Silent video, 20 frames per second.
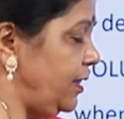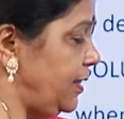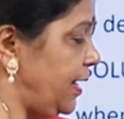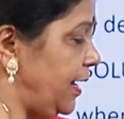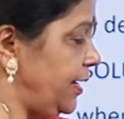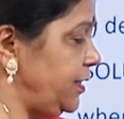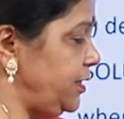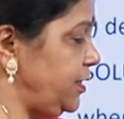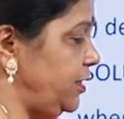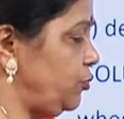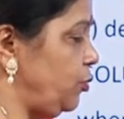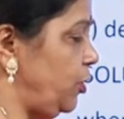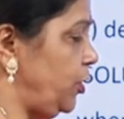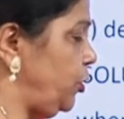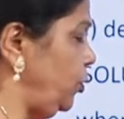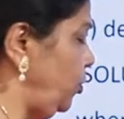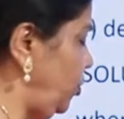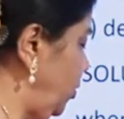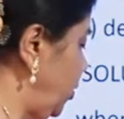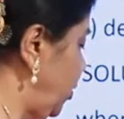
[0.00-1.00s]
That is equal
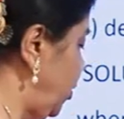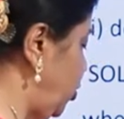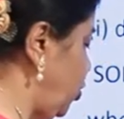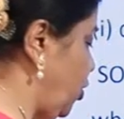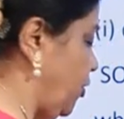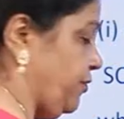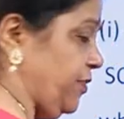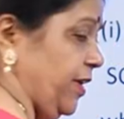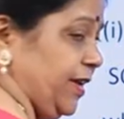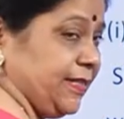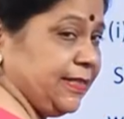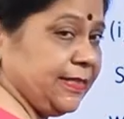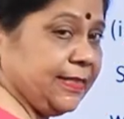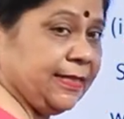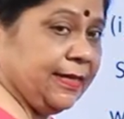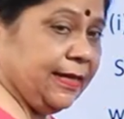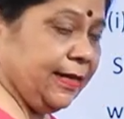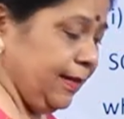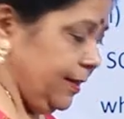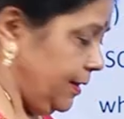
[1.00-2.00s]
to q of x.